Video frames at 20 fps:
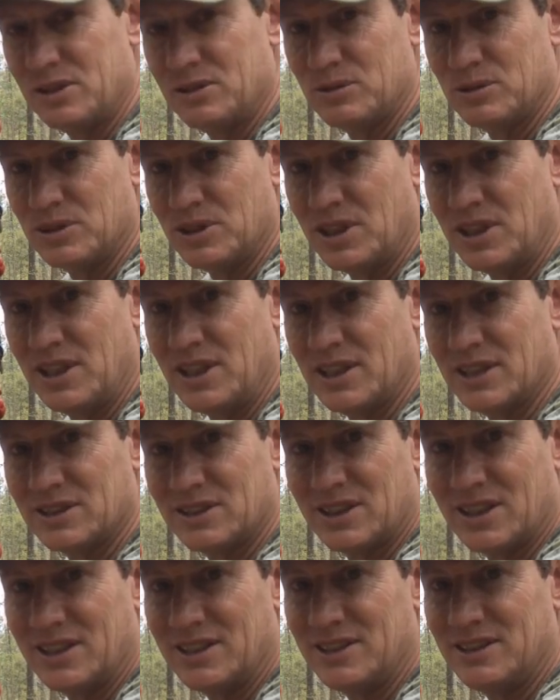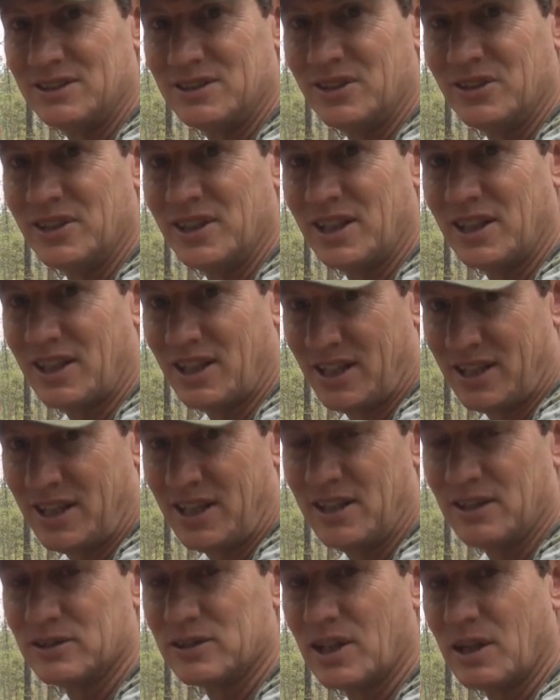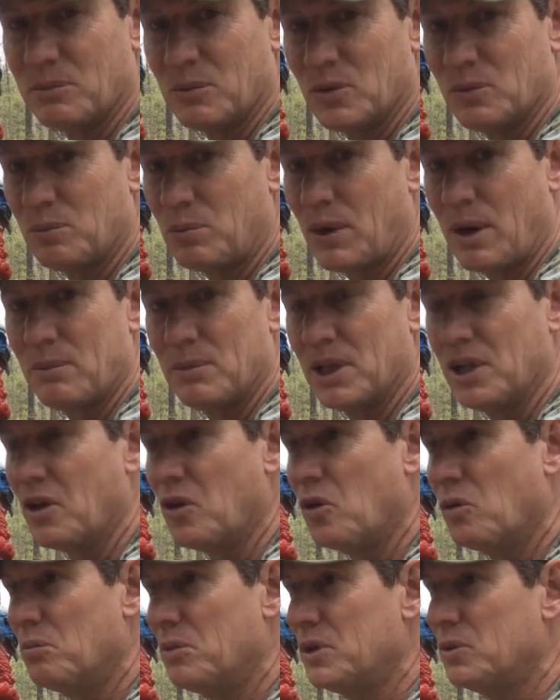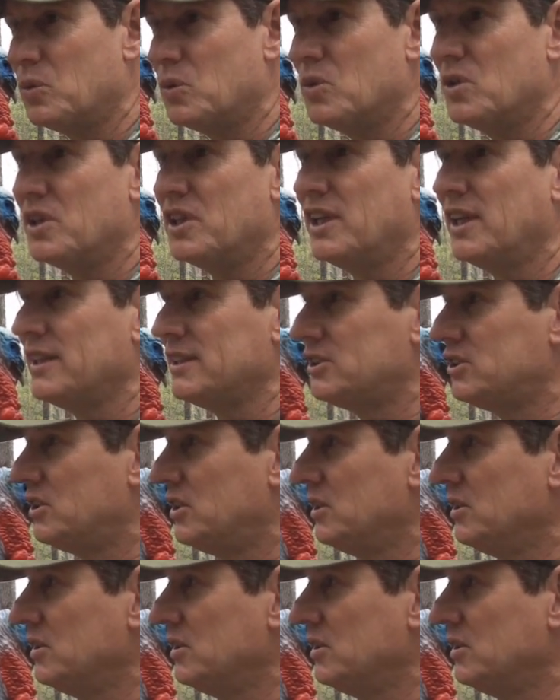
using DSDs or anything else. I'm going to probably own me one next